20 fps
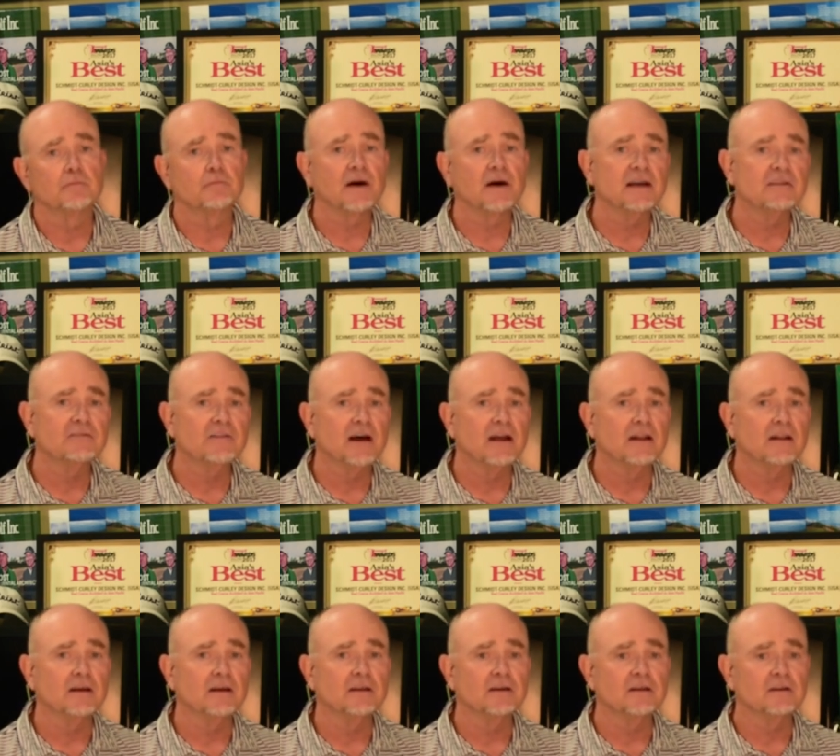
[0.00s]
Pine
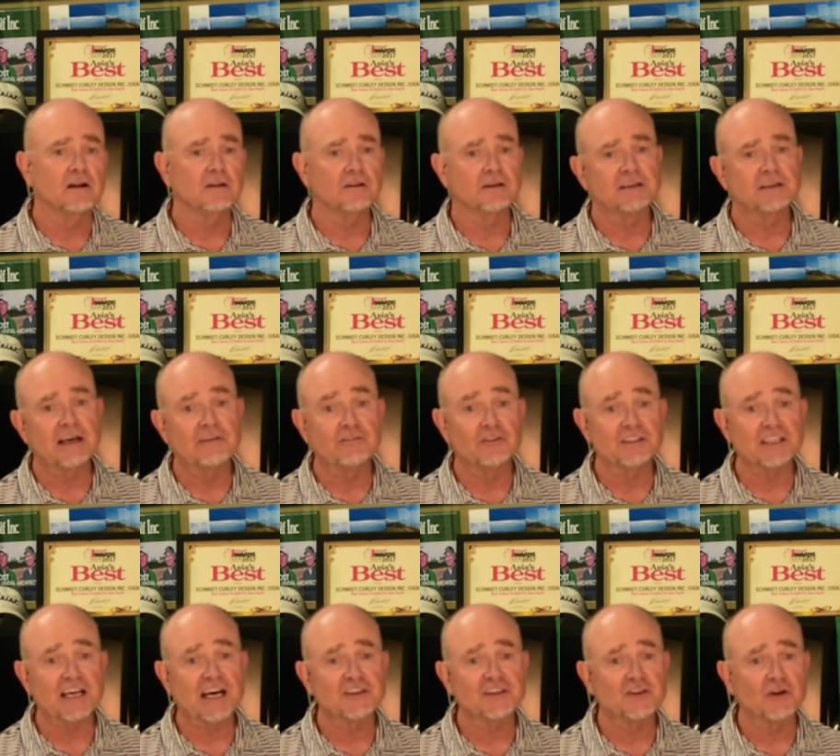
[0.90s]
Valley, called the Devil's
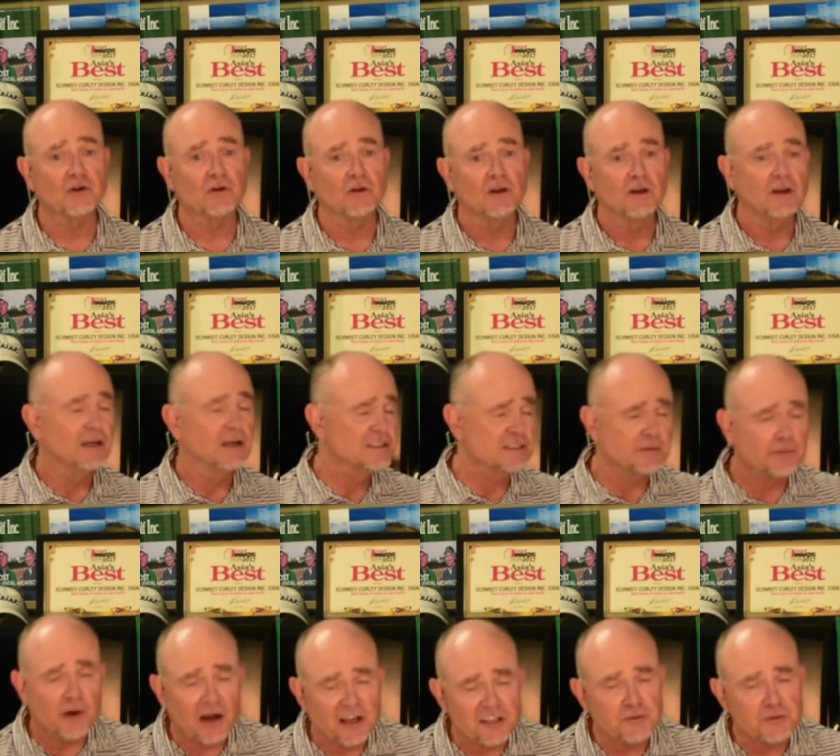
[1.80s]
Asshole. It's
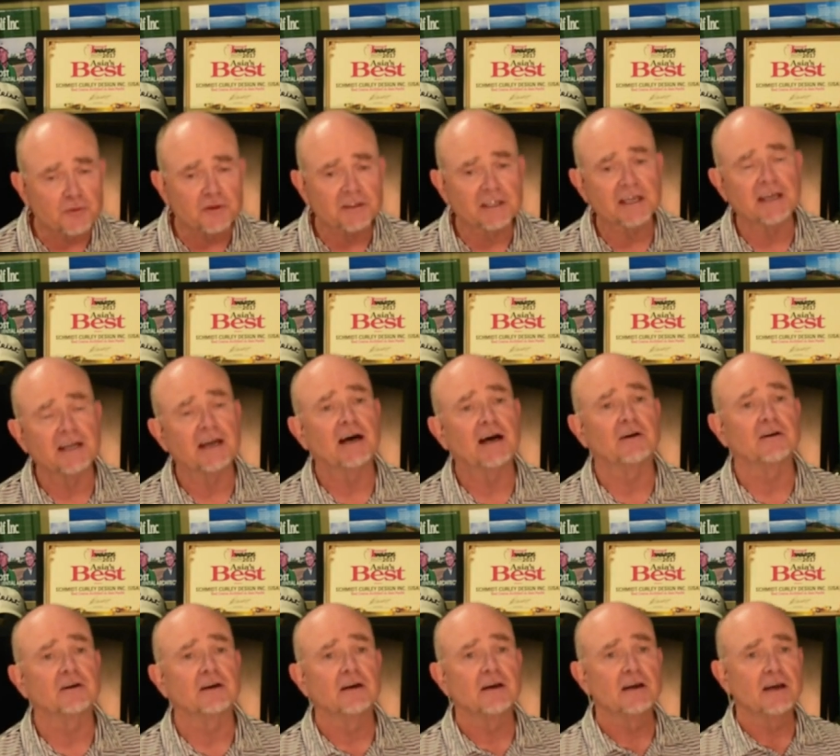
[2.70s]
impossible to get
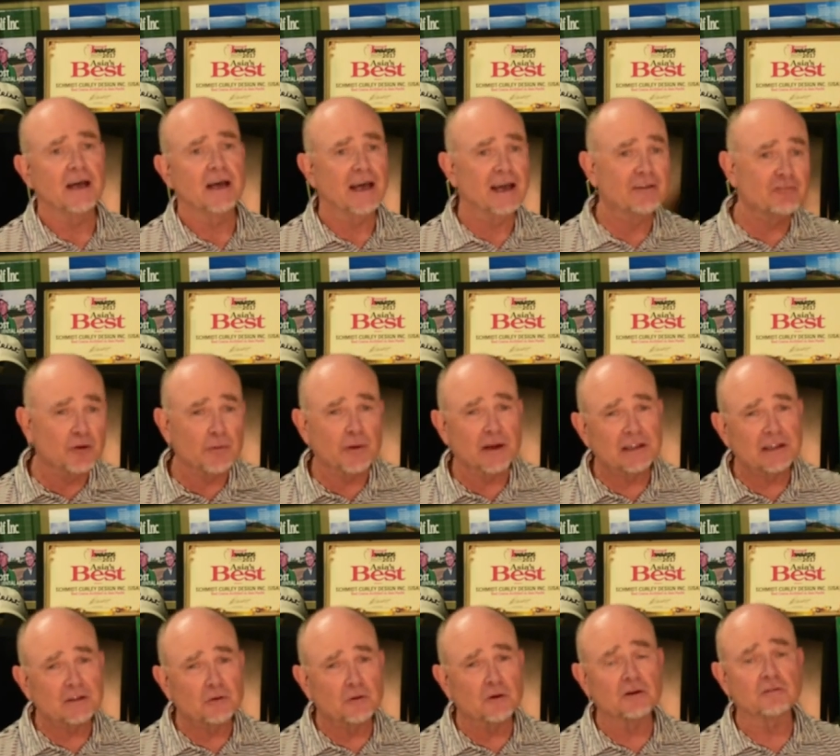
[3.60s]
out. Everybody in
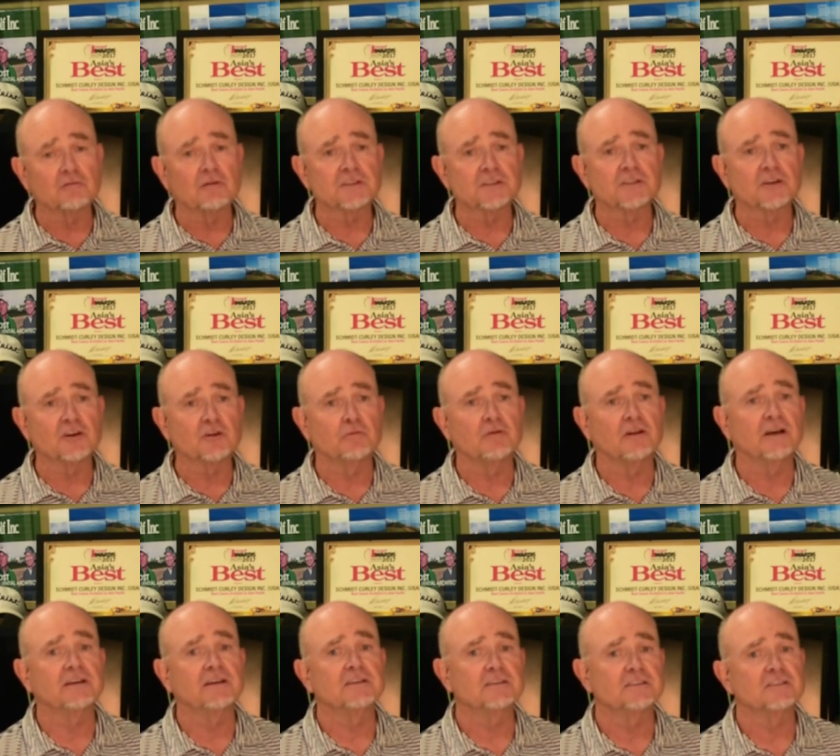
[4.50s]
the world wants to go
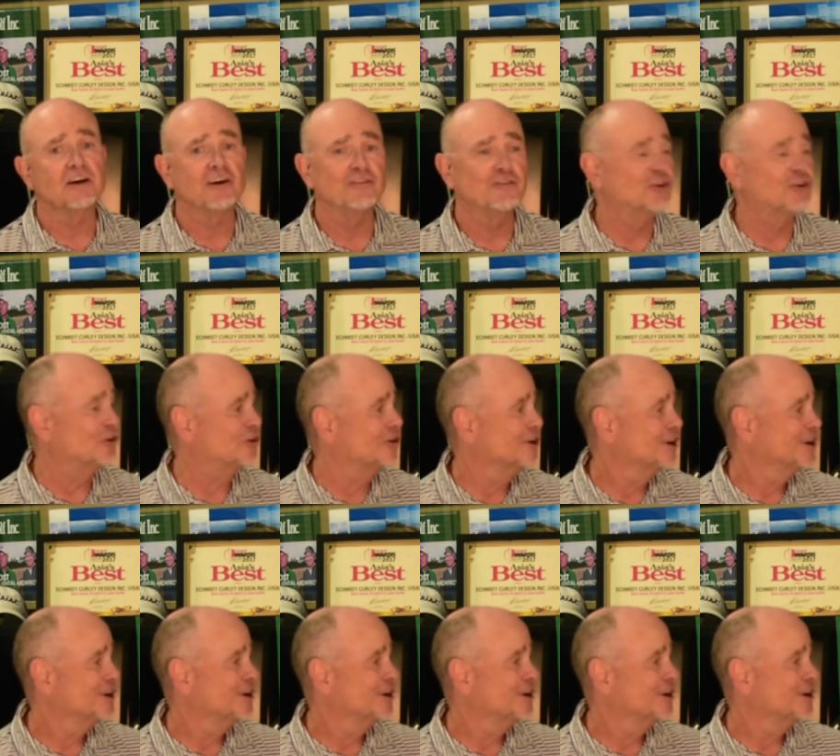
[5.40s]
play this golf hole